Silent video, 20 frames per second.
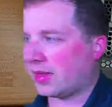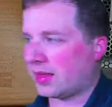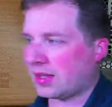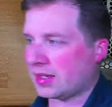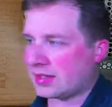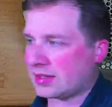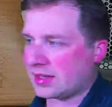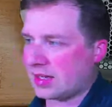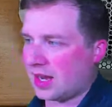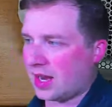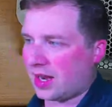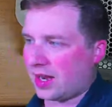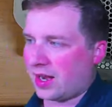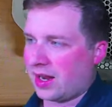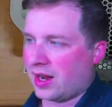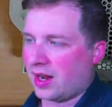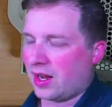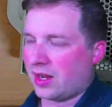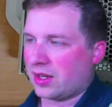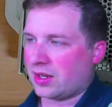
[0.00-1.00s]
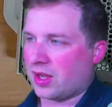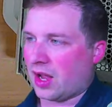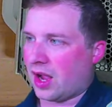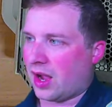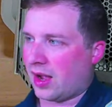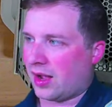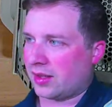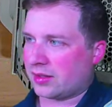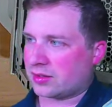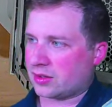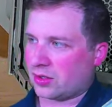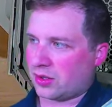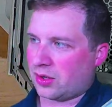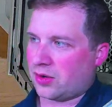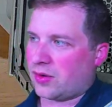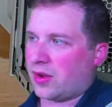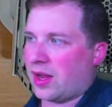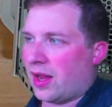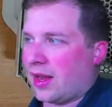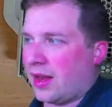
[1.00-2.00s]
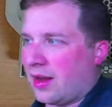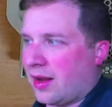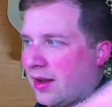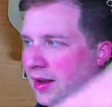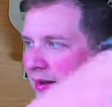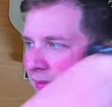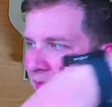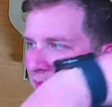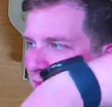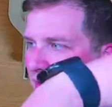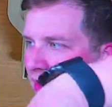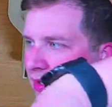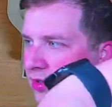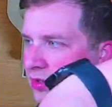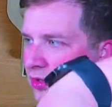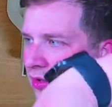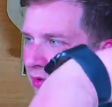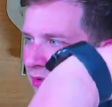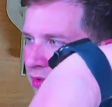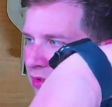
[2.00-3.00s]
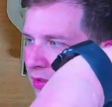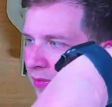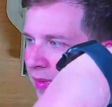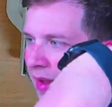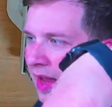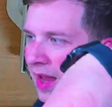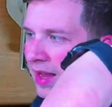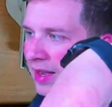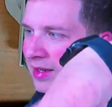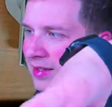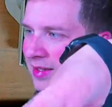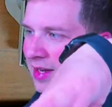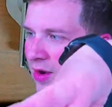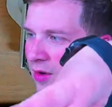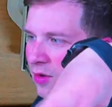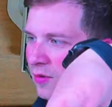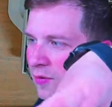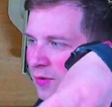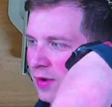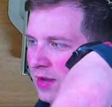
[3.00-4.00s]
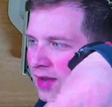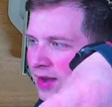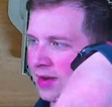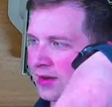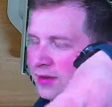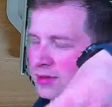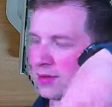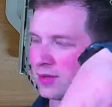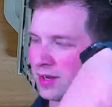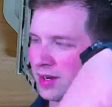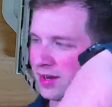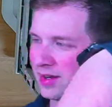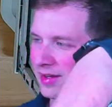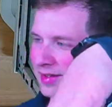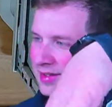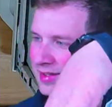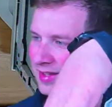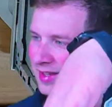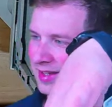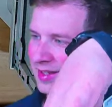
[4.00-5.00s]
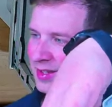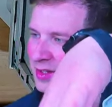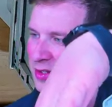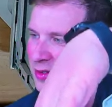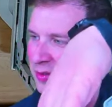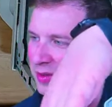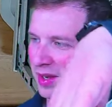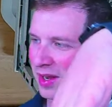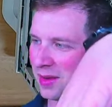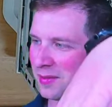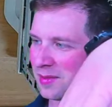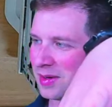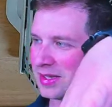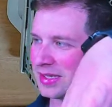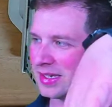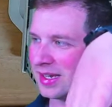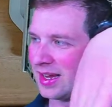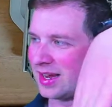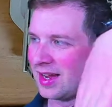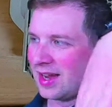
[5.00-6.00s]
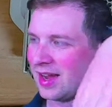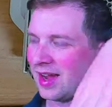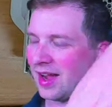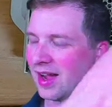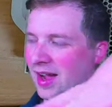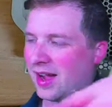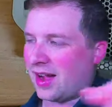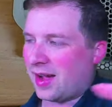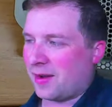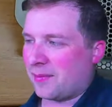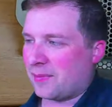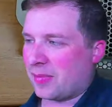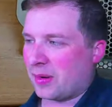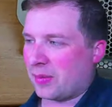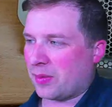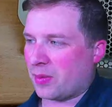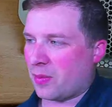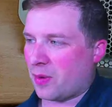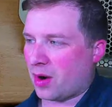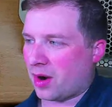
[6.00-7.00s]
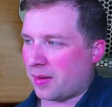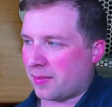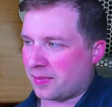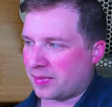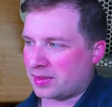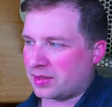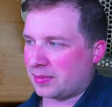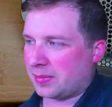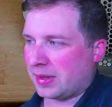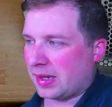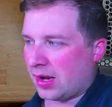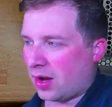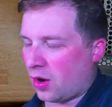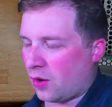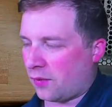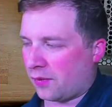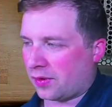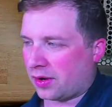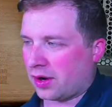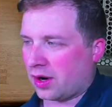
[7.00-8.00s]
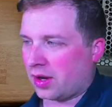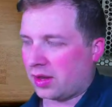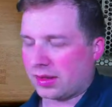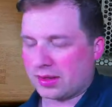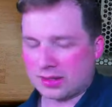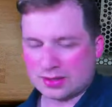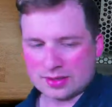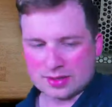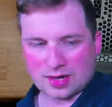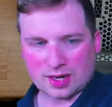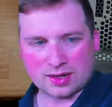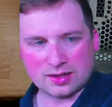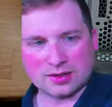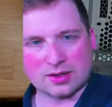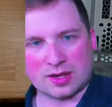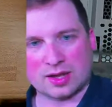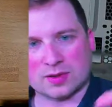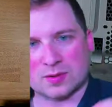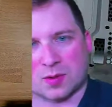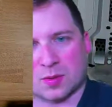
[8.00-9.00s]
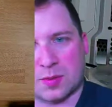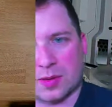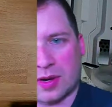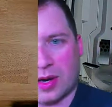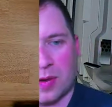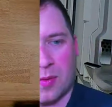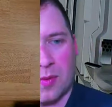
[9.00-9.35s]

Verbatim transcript: this side. Uh, so you can't. I'm trying to show. So my hand is now over here. So now you can see like the two cameras uh, but we want them to be over on this side. So that's where we're going to